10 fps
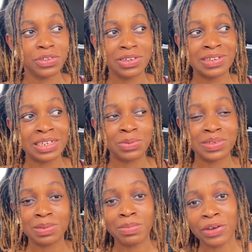The other day
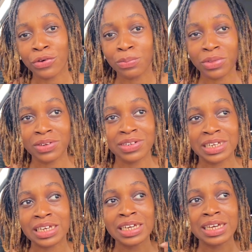was in my room. The other
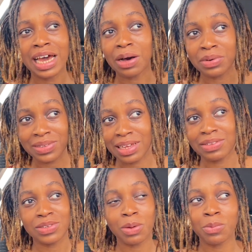day I was
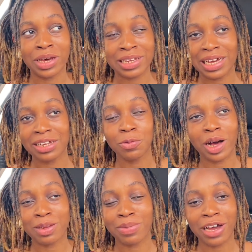at somewhere that had a
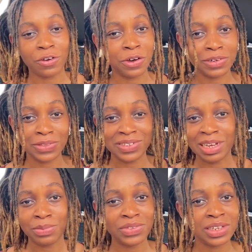white background, and today
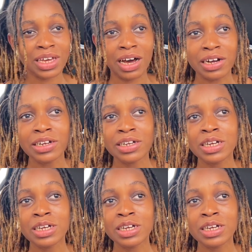I'm using the car